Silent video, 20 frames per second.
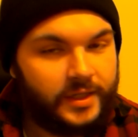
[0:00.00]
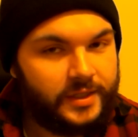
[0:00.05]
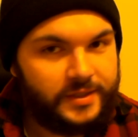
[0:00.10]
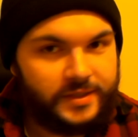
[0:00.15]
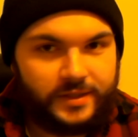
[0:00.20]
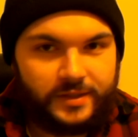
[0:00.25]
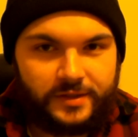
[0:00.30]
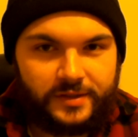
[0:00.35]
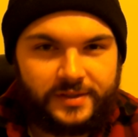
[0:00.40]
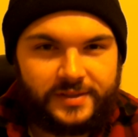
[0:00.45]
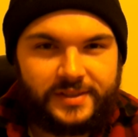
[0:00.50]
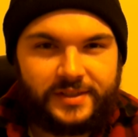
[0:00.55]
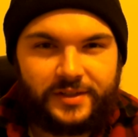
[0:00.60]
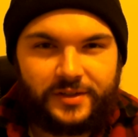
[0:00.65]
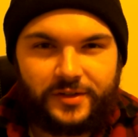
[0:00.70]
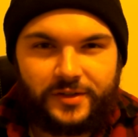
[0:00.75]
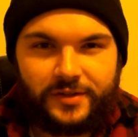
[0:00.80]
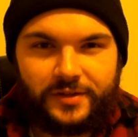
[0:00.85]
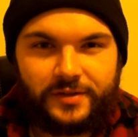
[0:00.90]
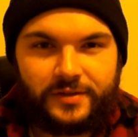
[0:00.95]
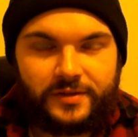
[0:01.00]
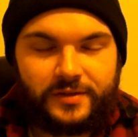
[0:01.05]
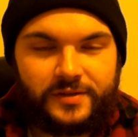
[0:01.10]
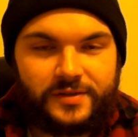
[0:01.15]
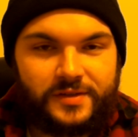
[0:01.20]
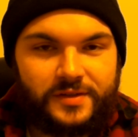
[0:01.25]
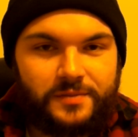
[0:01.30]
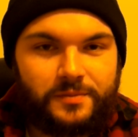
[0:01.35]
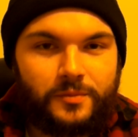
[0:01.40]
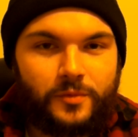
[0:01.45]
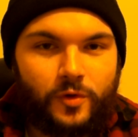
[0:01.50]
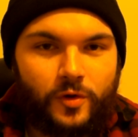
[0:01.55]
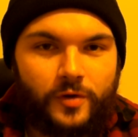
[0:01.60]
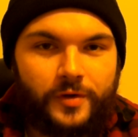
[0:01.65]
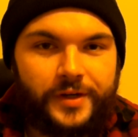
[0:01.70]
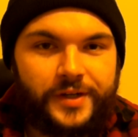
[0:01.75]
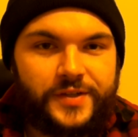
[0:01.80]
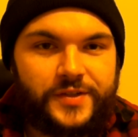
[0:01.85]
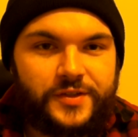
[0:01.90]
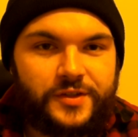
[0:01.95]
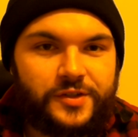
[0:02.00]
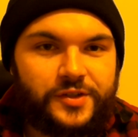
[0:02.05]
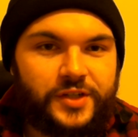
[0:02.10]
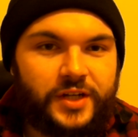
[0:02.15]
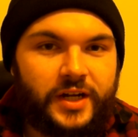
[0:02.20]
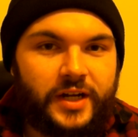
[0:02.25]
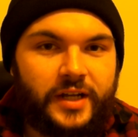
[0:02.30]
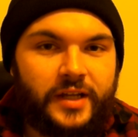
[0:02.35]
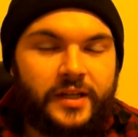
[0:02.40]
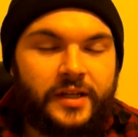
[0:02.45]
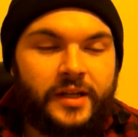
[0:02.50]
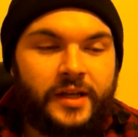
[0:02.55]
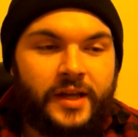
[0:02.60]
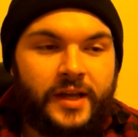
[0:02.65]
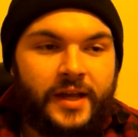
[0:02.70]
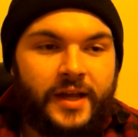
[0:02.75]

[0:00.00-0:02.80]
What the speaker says: did more research on it,